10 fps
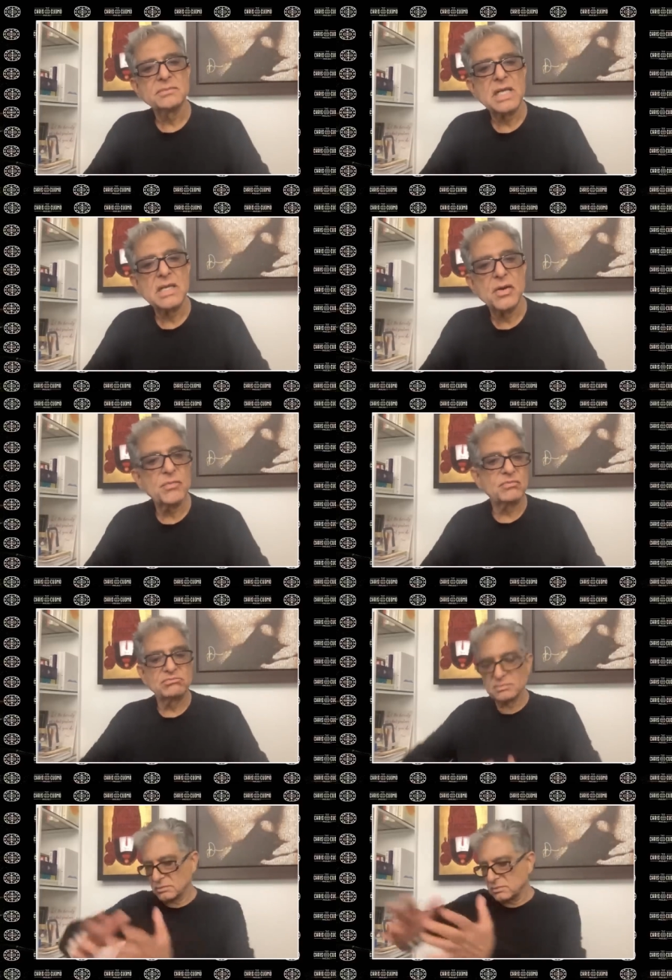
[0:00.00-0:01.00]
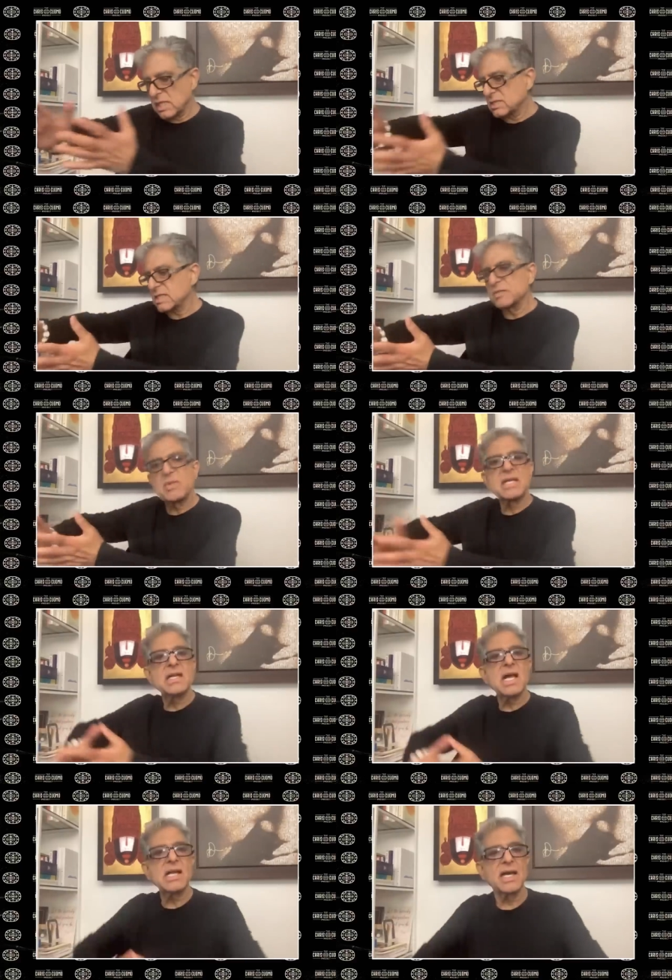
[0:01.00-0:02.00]
You know, Nelson
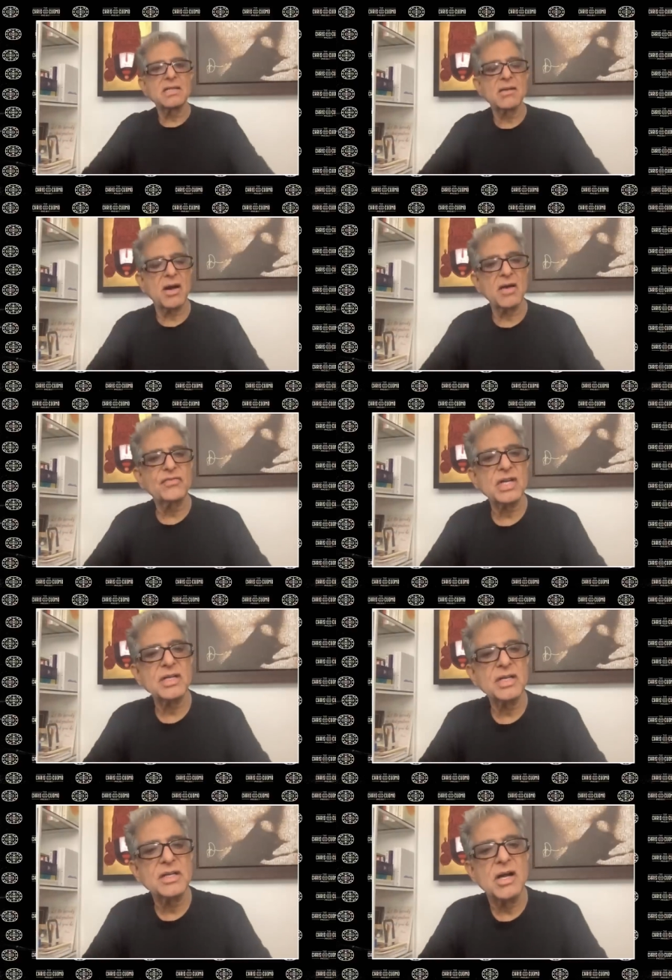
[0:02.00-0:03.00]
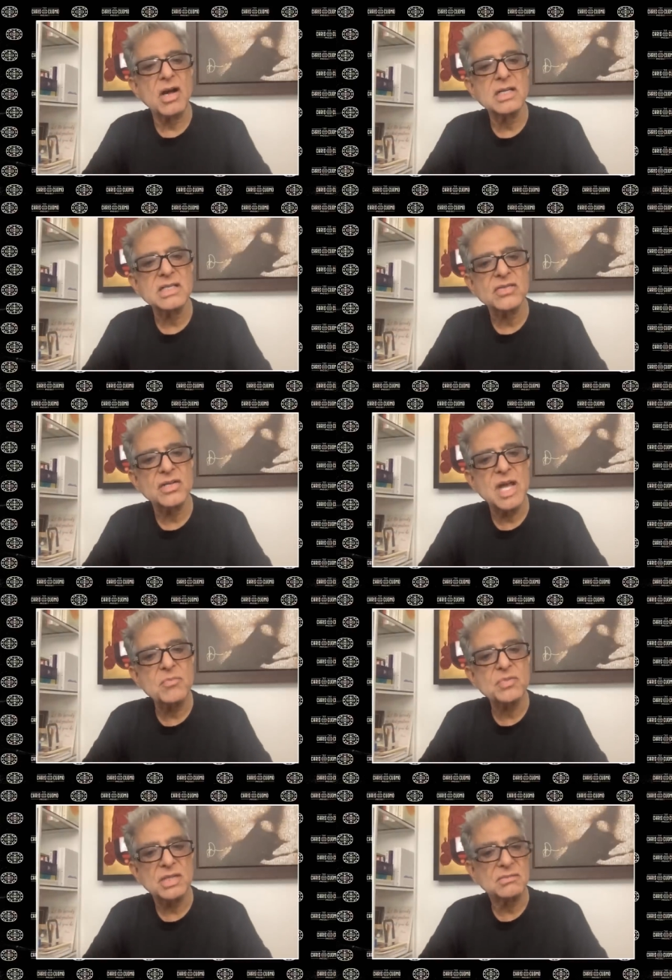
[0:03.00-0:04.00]
Mandela, after he got his
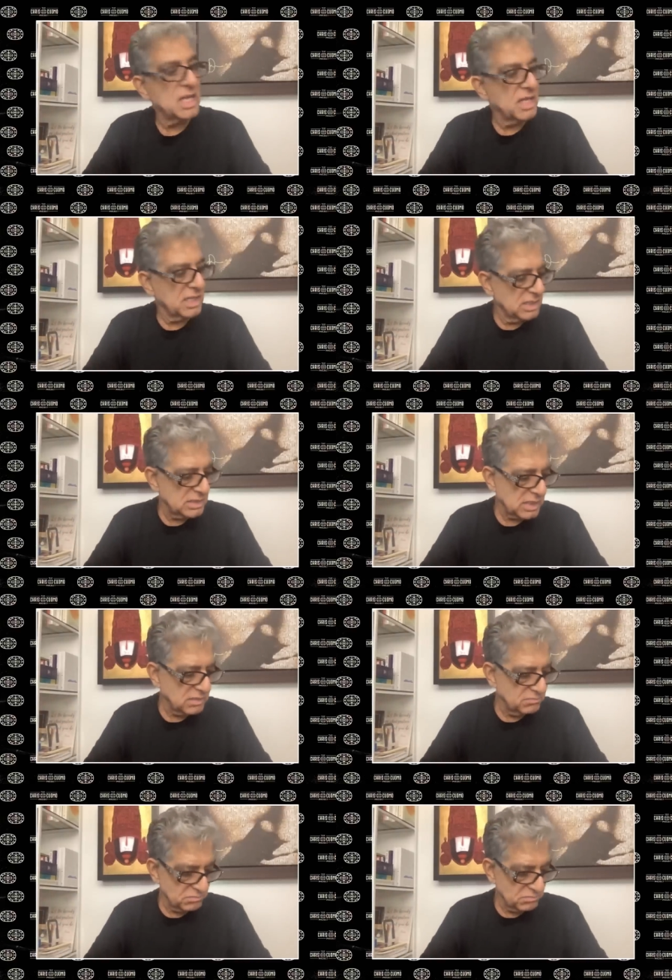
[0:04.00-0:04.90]
redemption, he said,